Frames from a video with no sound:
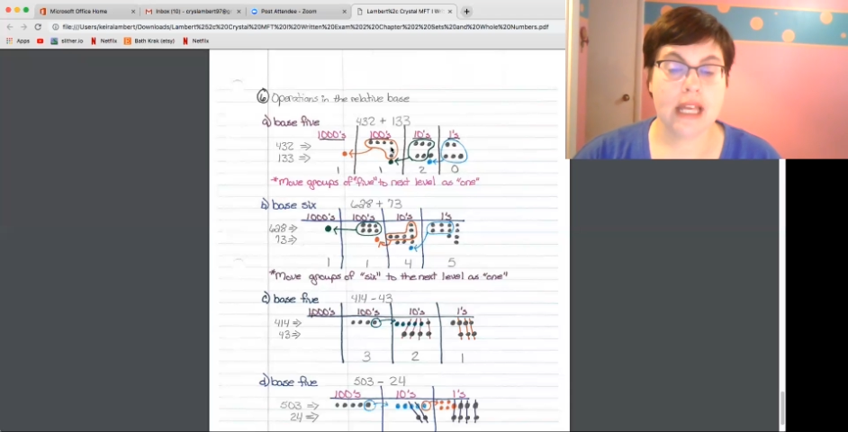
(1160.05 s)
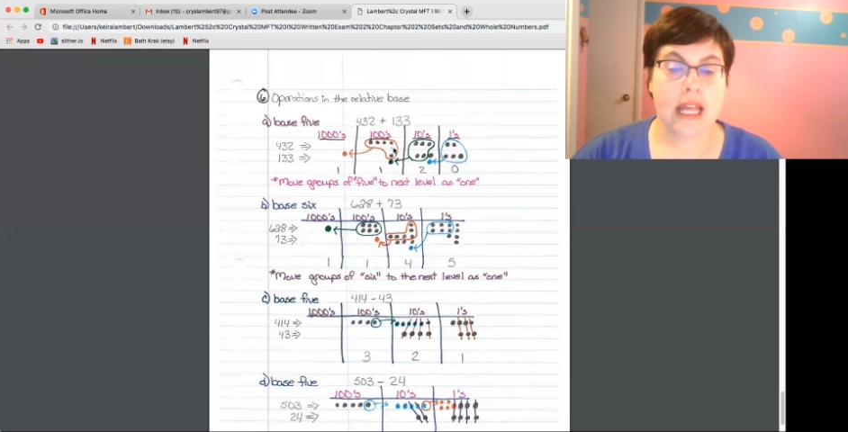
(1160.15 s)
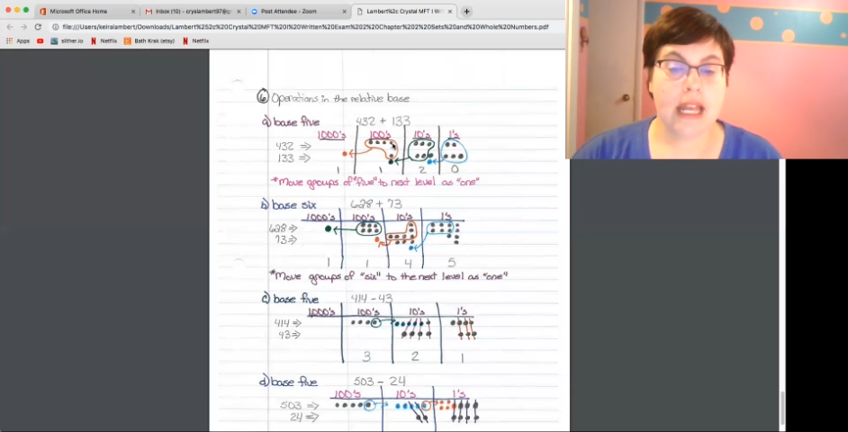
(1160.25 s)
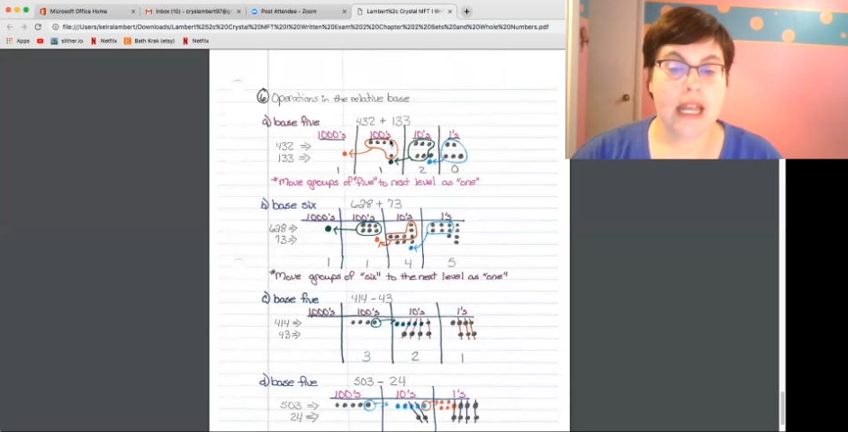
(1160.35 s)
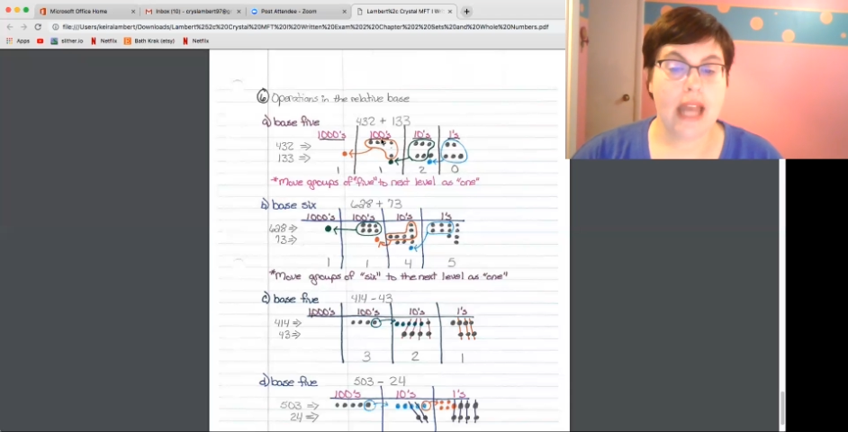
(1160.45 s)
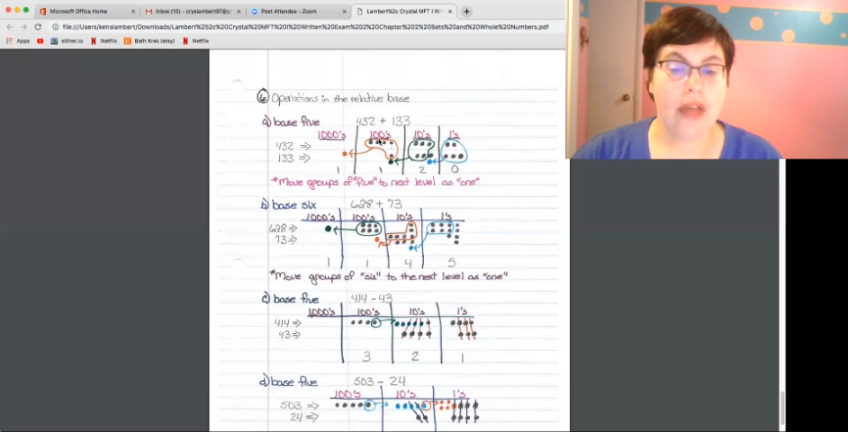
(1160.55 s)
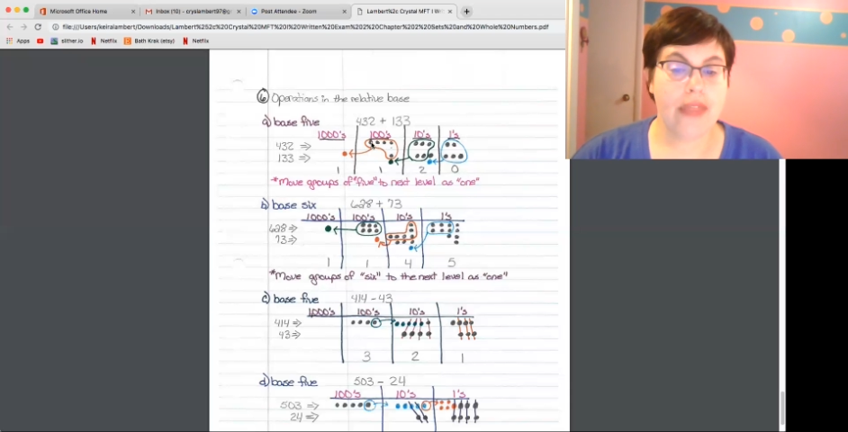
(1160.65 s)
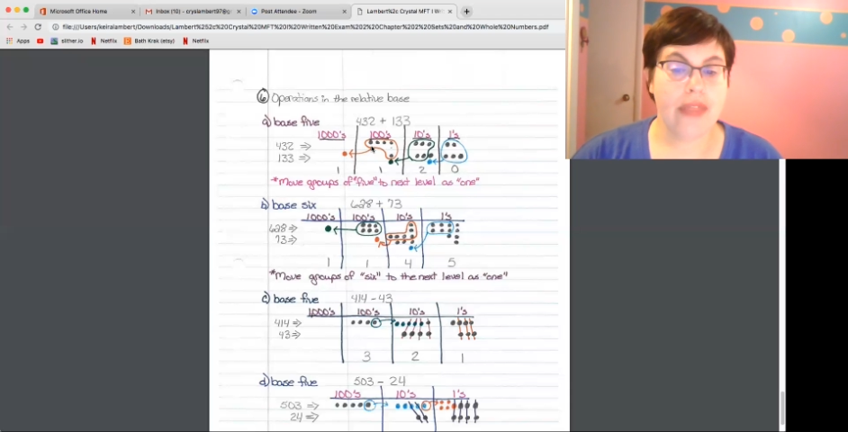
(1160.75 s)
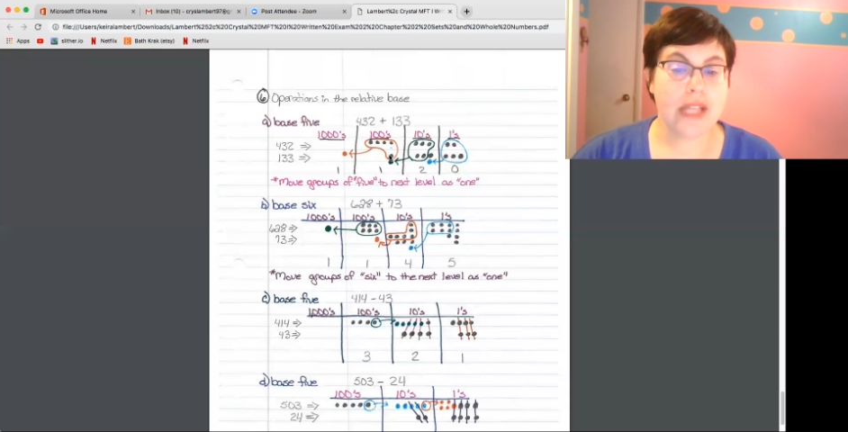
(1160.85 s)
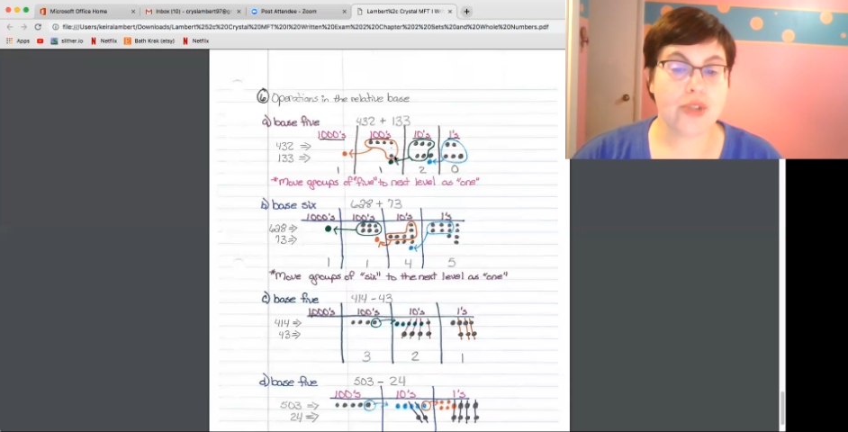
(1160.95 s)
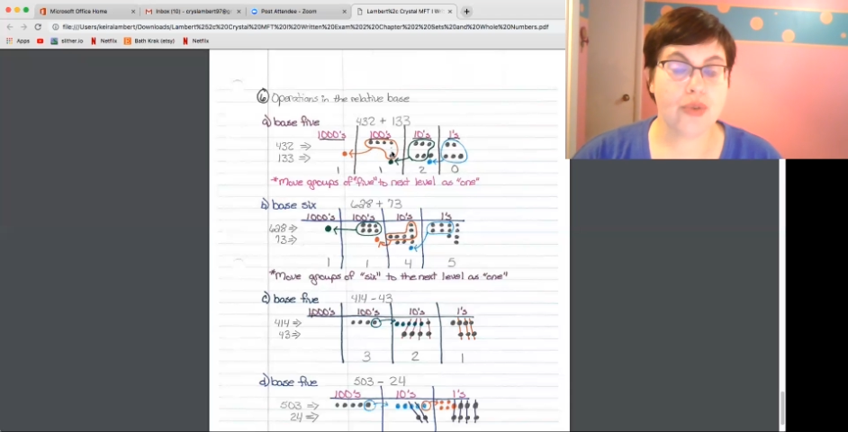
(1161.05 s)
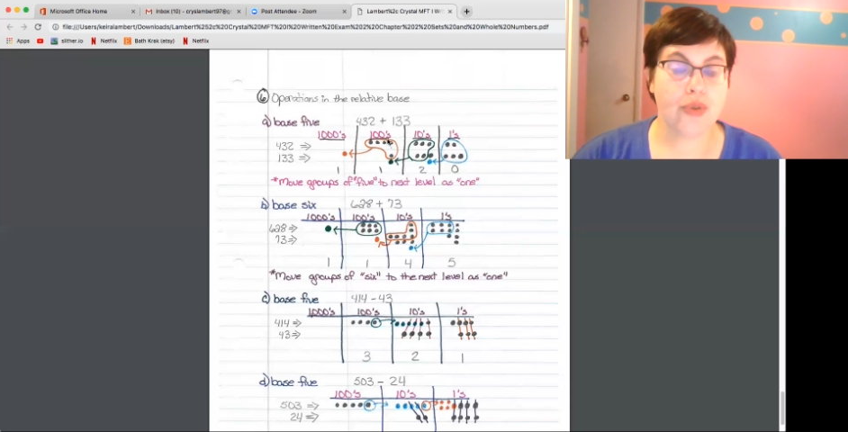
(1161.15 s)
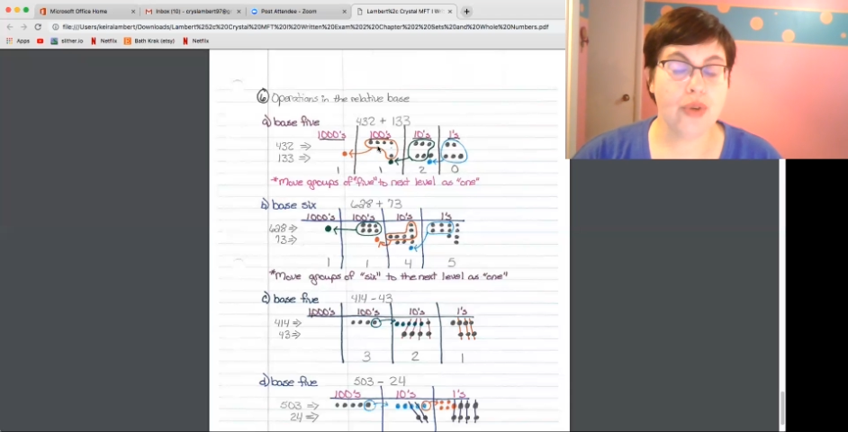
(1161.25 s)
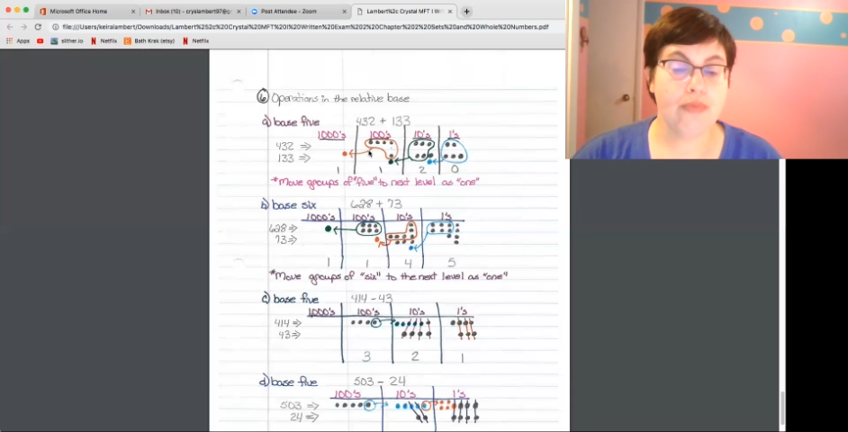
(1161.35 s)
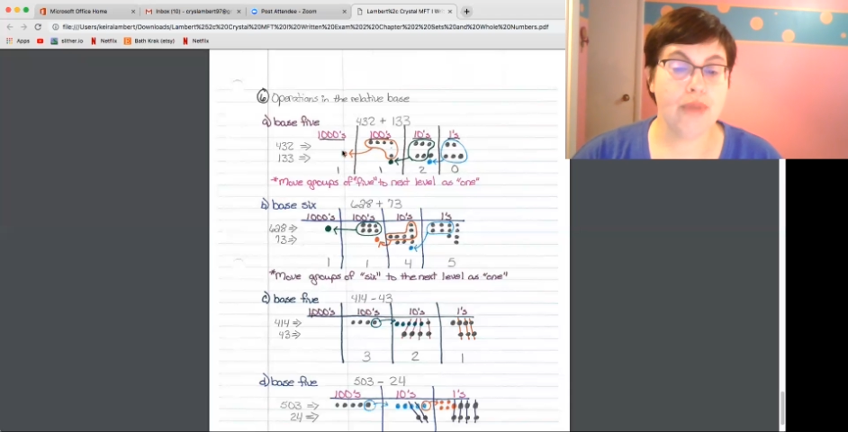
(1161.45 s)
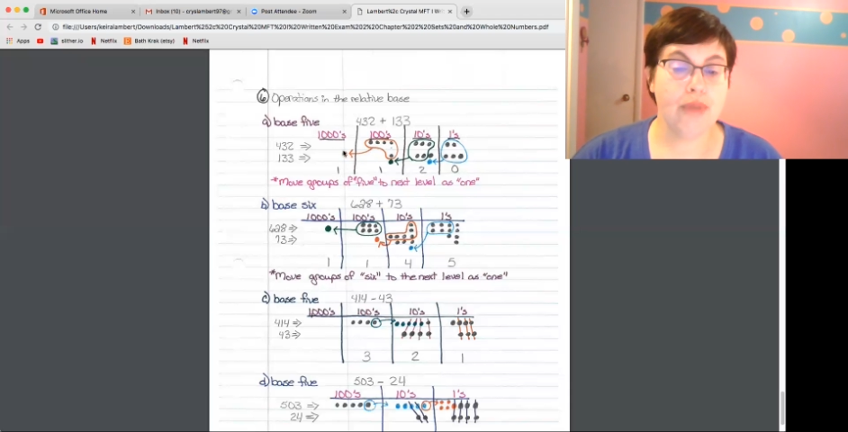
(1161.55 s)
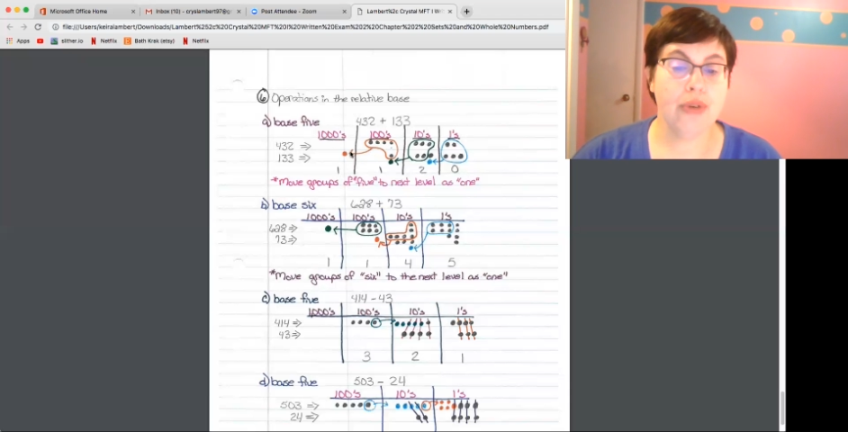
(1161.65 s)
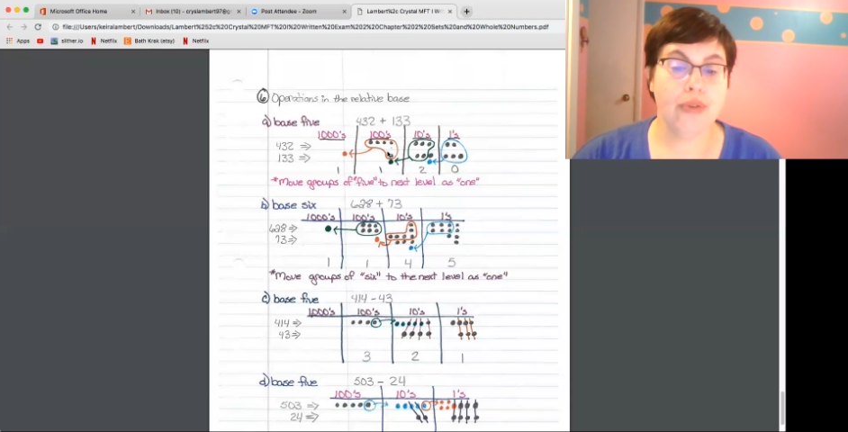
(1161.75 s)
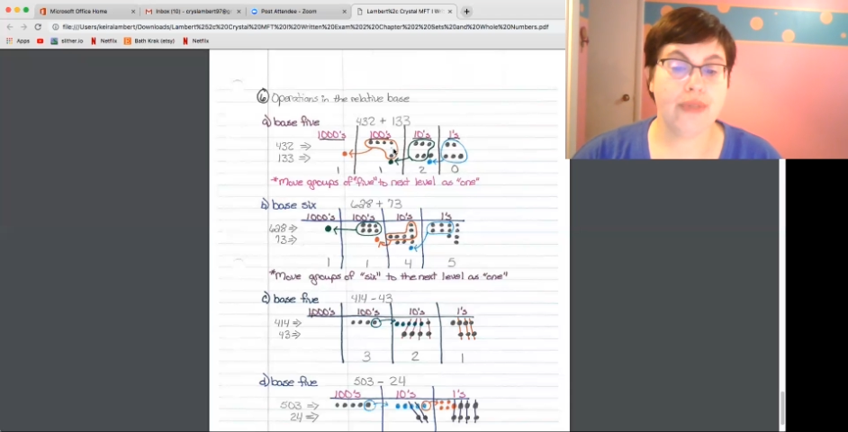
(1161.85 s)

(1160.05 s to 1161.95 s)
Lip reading: Now this group moved,